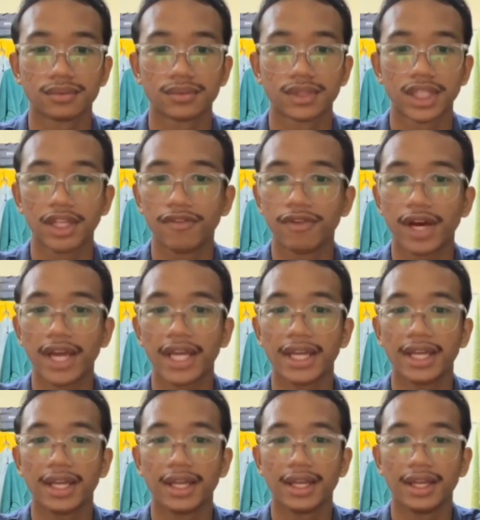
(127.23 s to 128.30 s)
divide
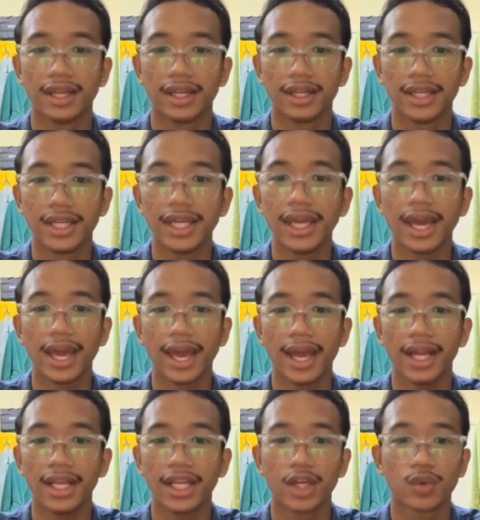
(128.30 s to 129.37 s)
DL
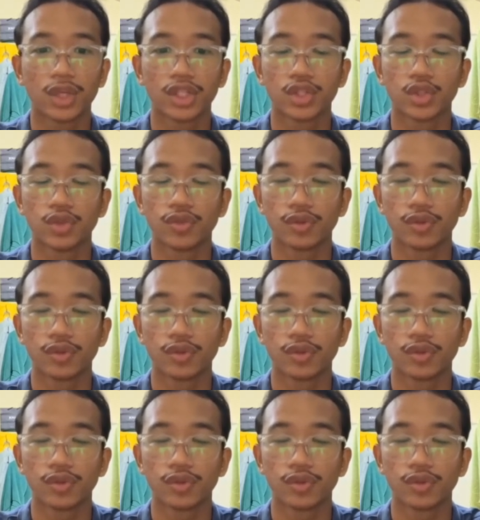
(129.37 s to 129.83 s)
equal to